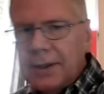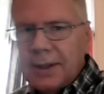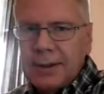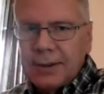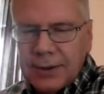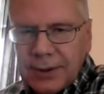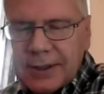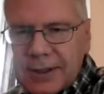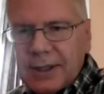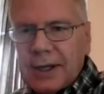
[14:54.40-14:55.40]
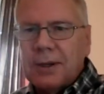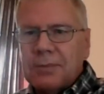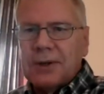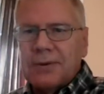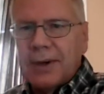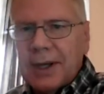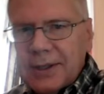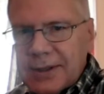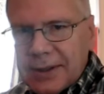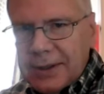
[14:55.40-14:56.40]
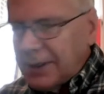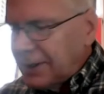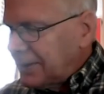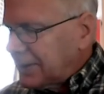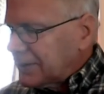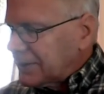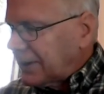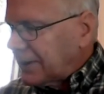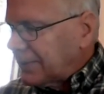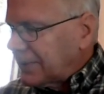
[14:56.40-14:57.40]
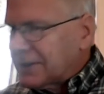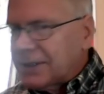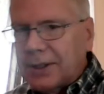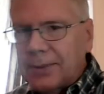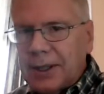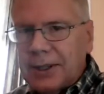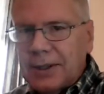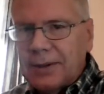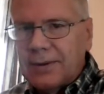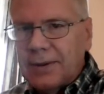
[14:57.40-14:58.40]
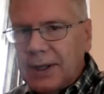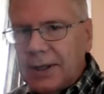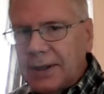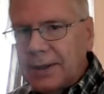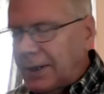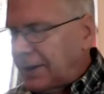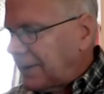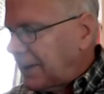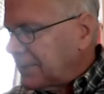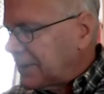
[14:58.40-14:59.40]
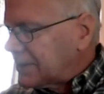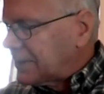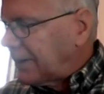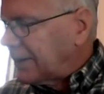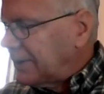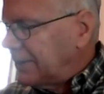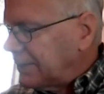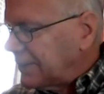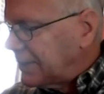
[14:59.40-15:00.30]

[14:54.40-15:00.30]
can do this in a number of ways. You can start with this equation over here. I'm going to start with